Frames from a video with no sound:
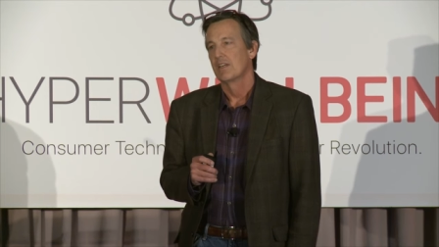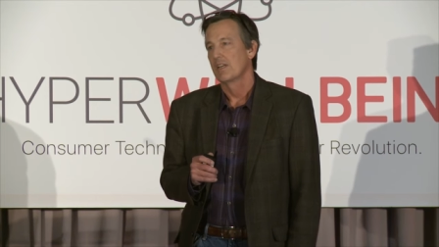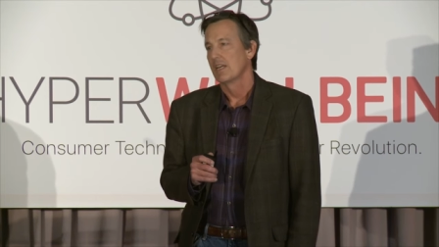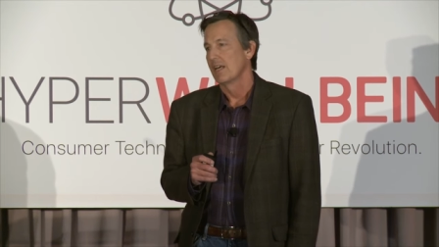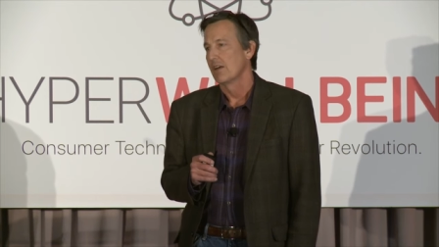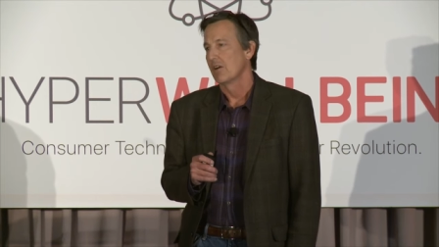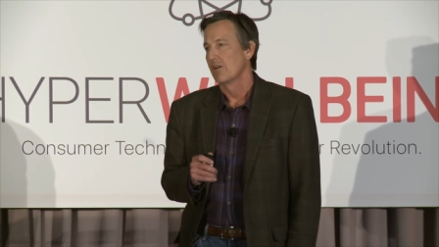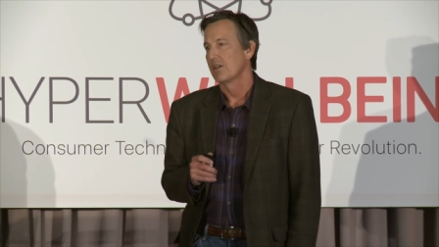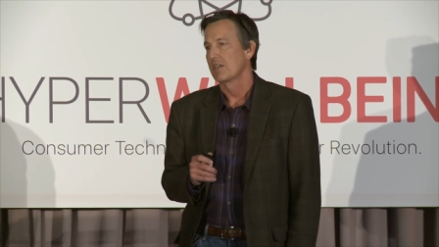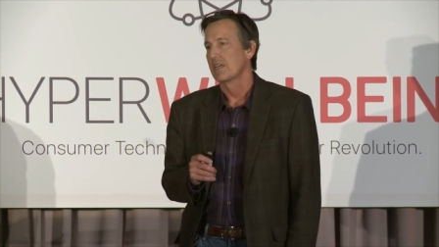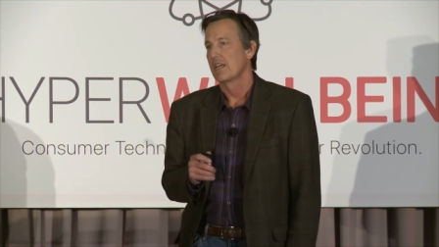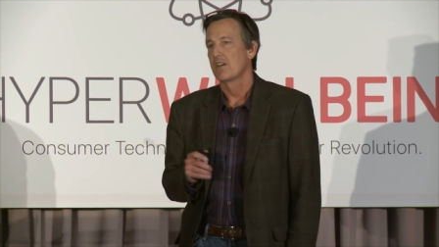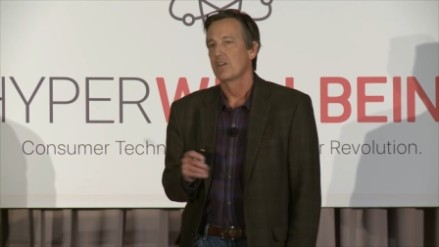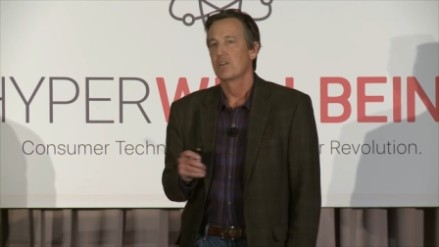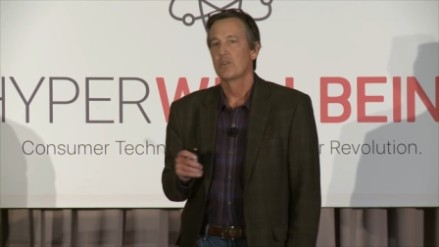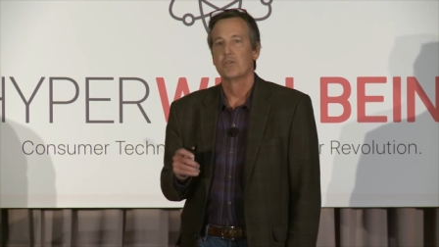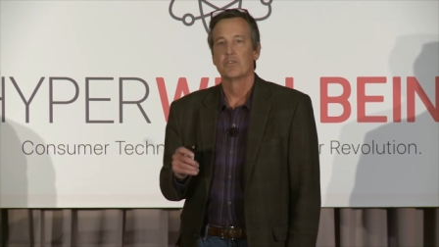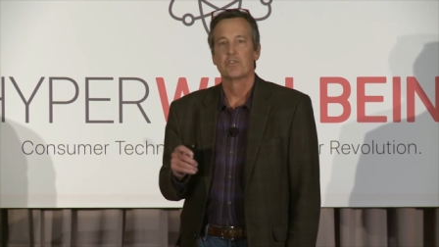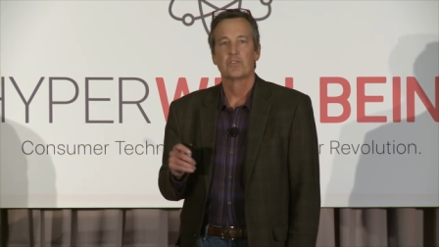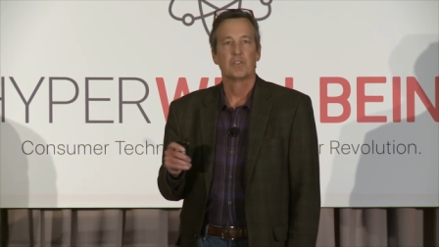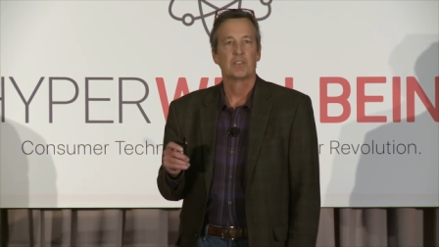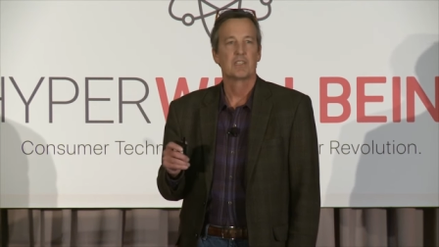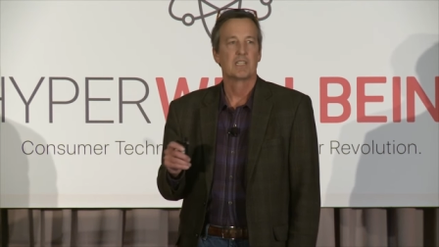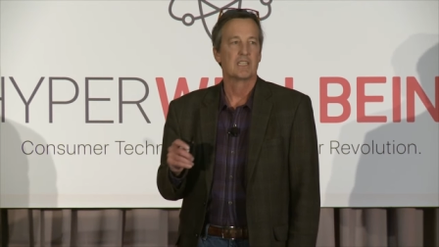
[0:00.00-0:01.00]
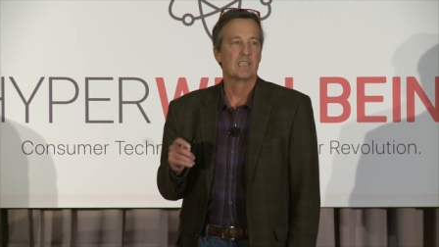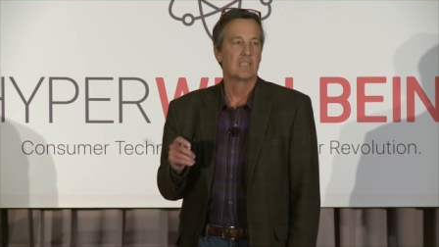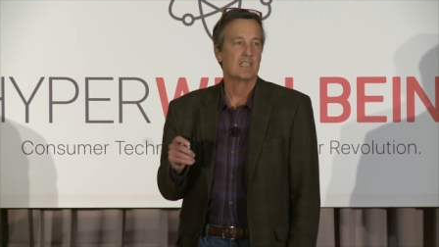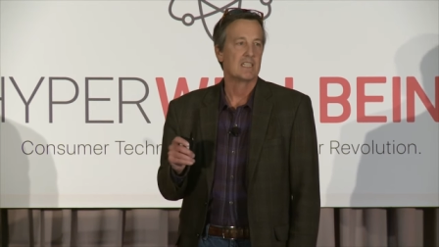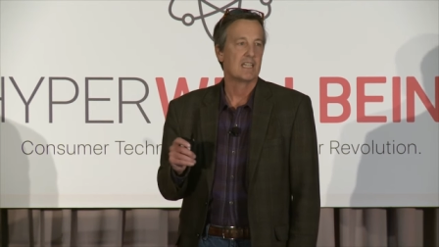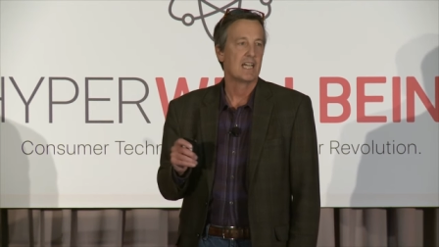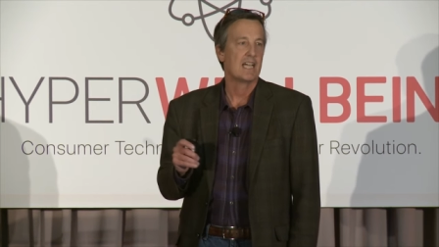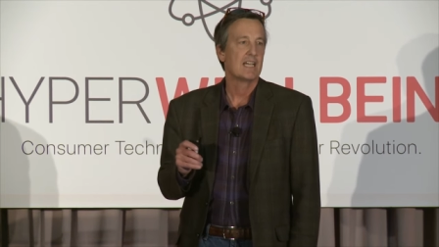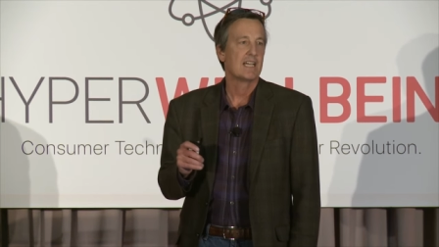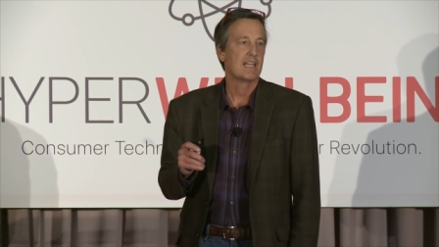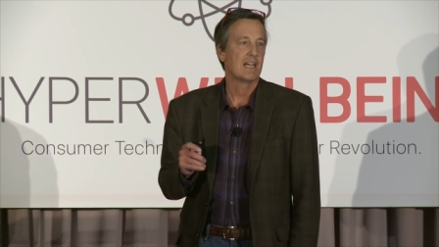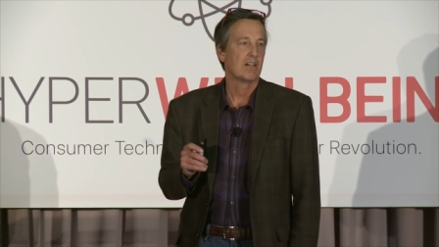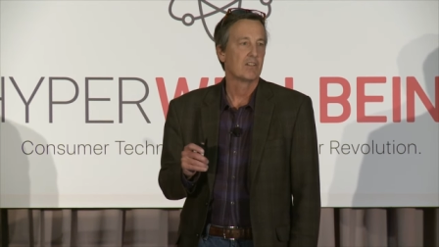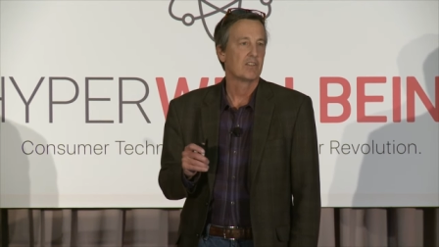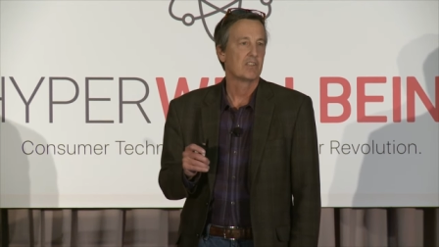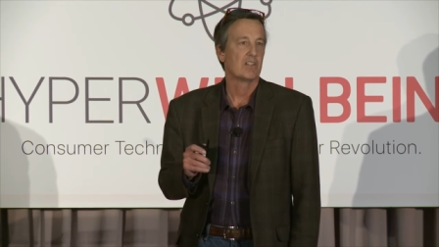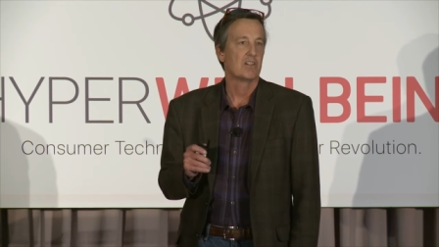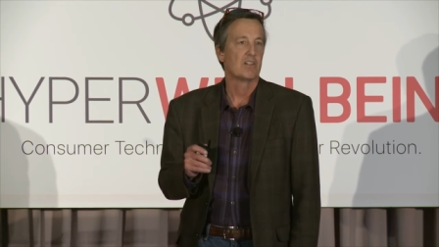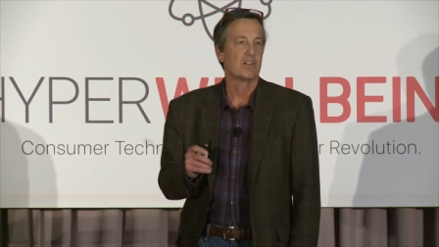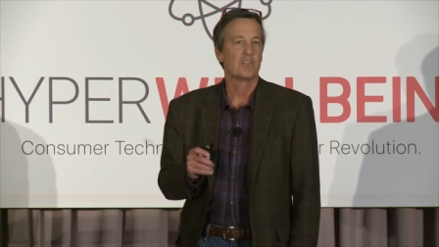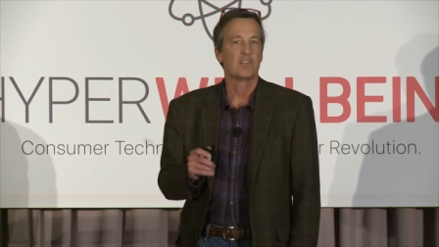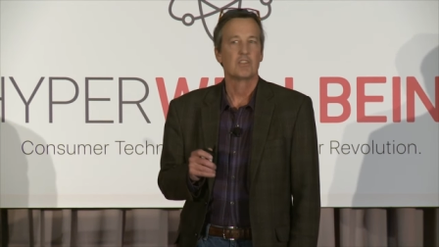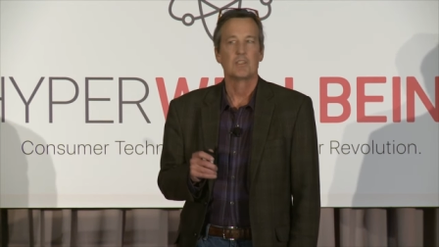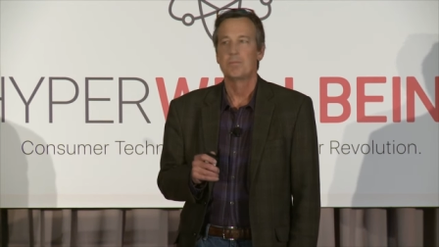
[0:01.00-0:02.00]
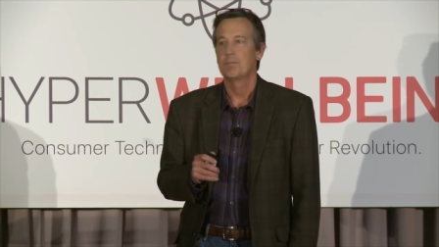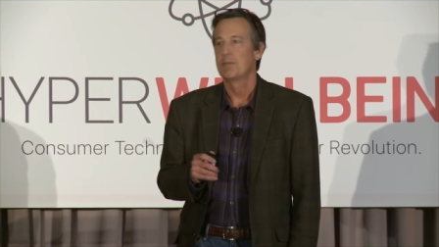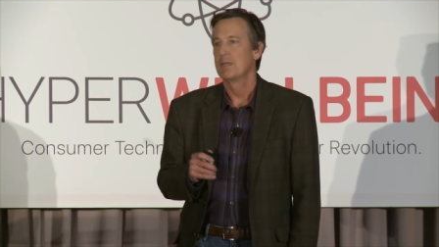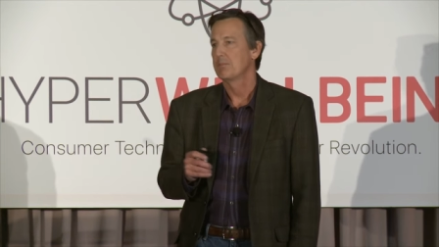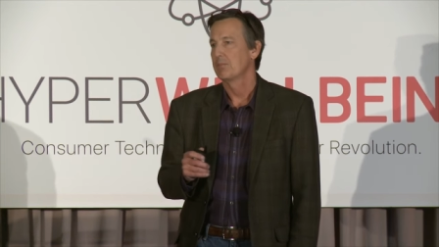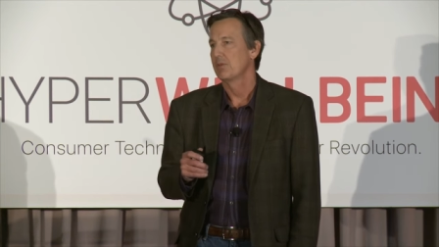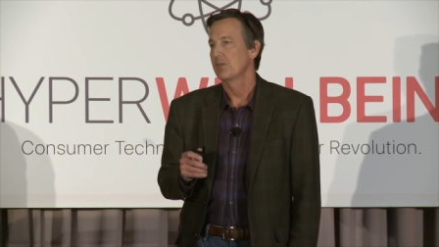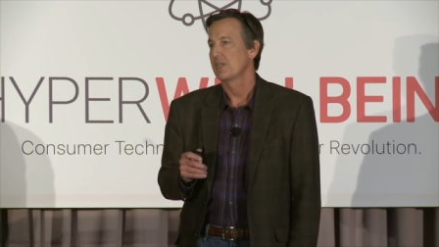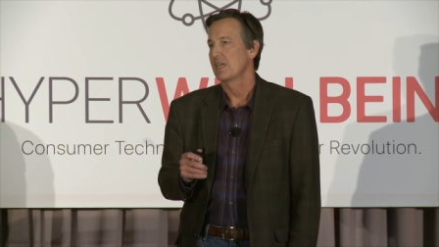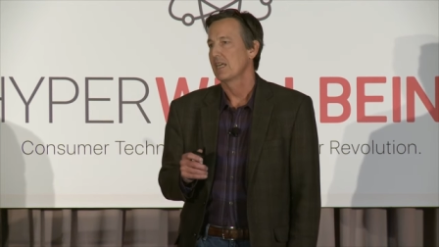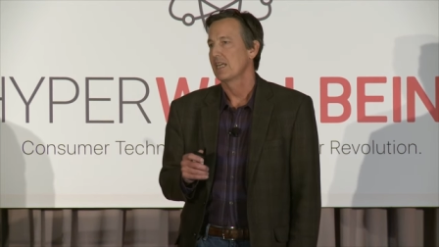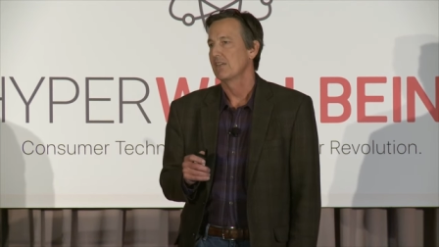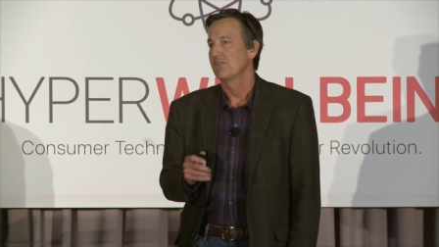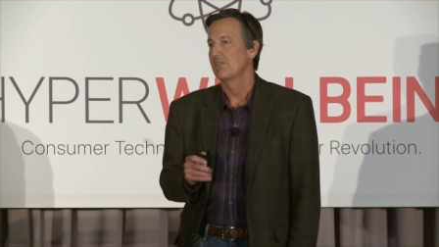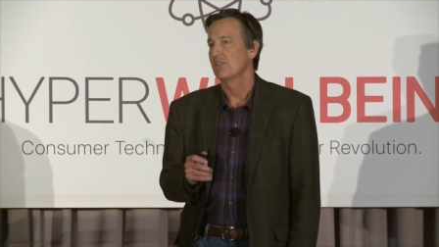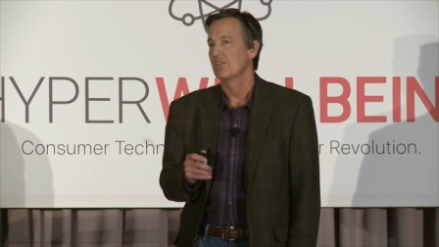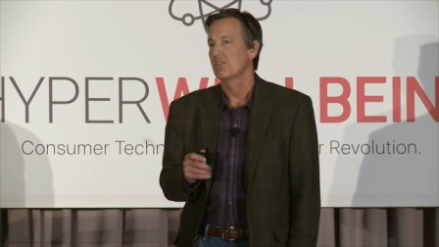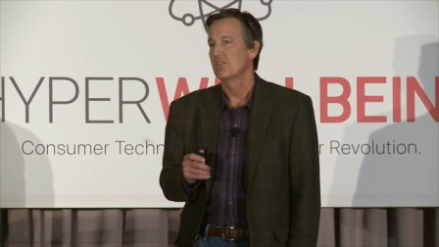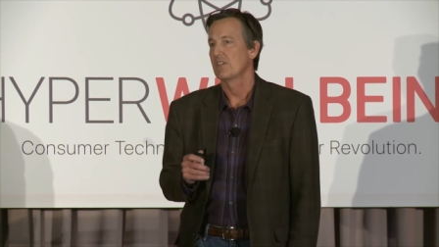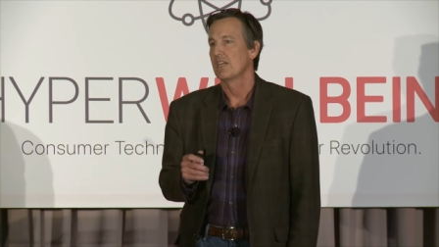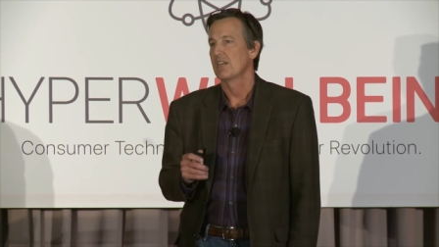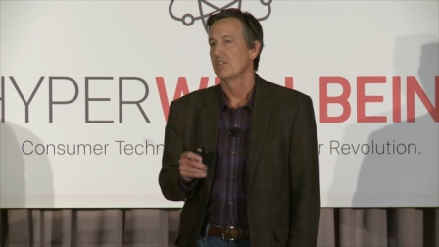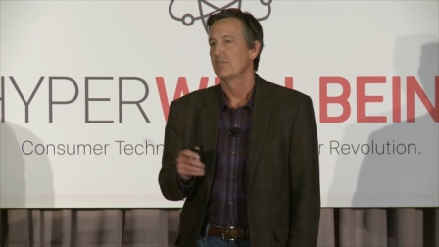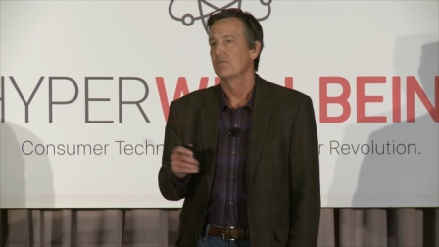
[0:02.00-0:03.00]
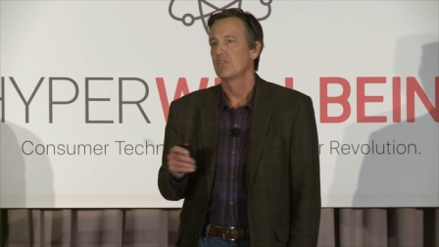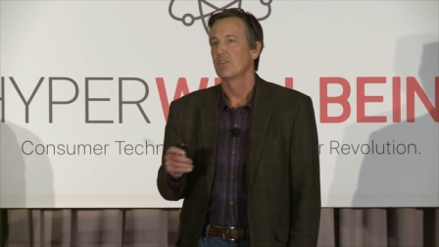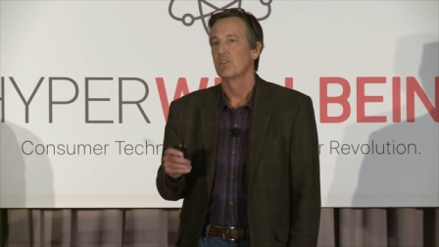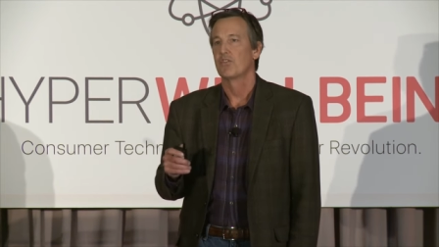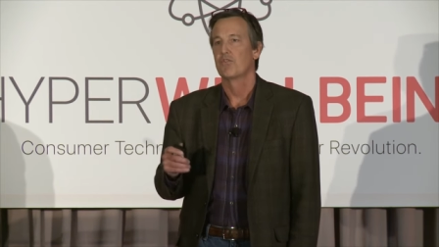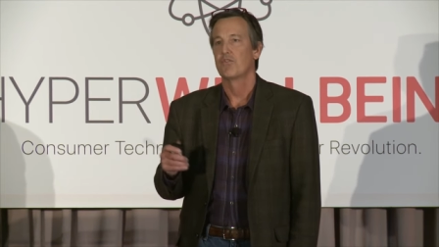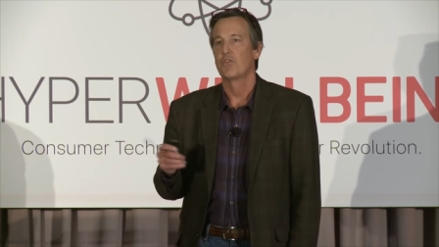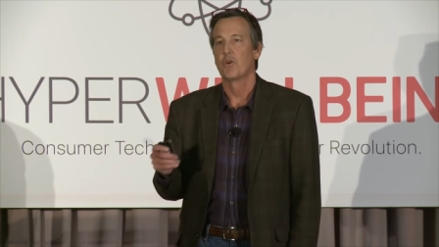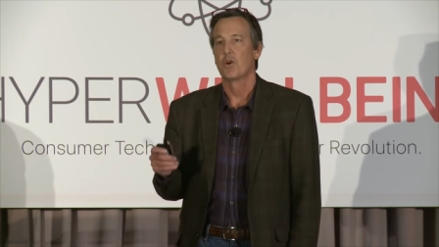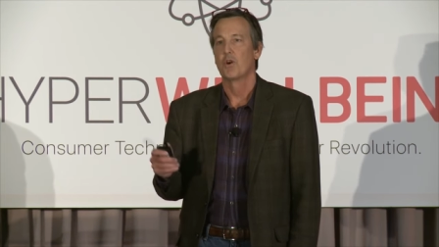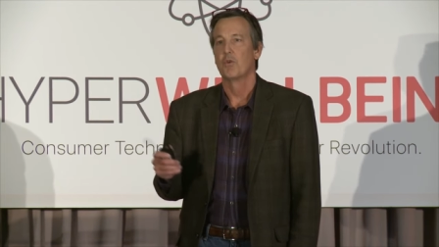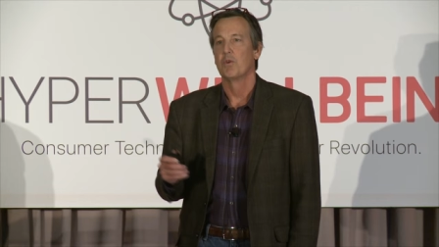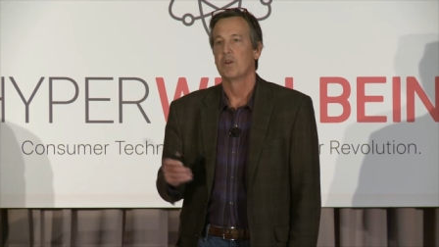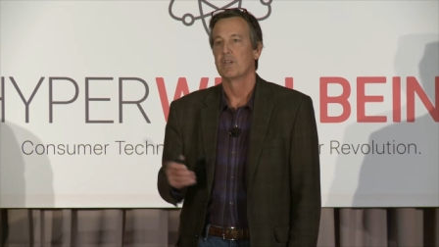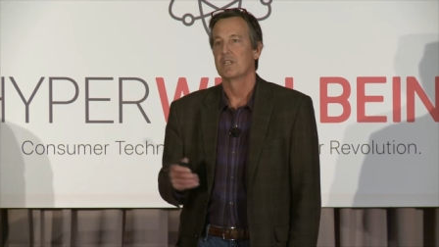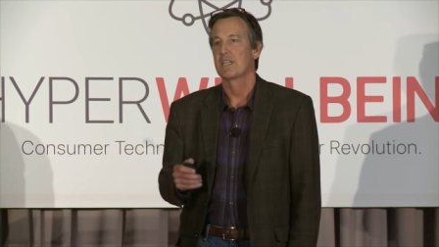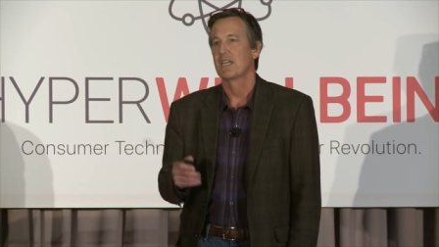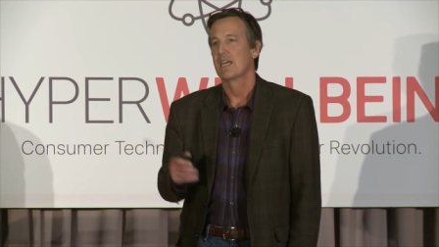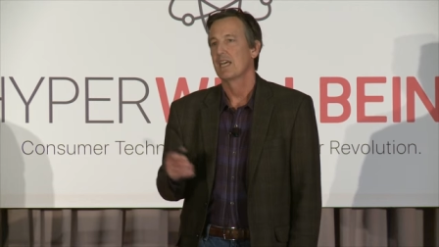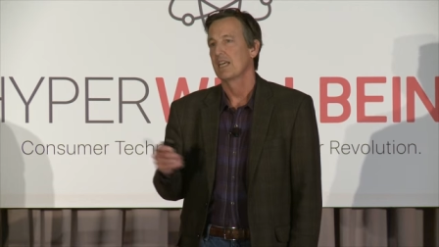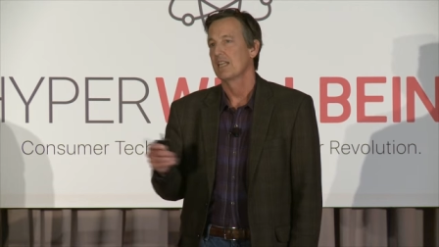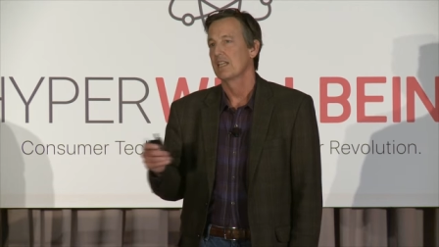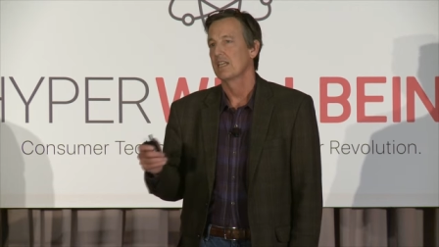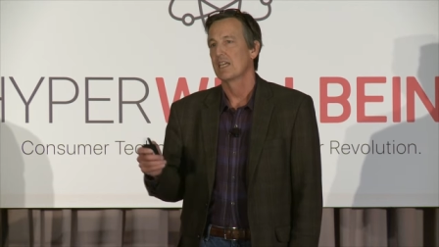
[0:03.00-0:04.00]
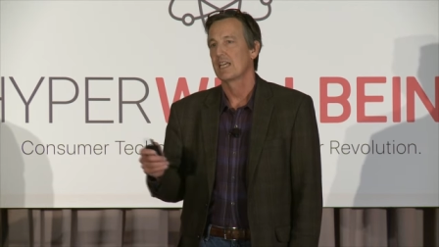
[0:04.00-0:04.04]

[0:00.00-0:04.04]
And all you got to do is look at the data out there to see people can't even save for a 401k.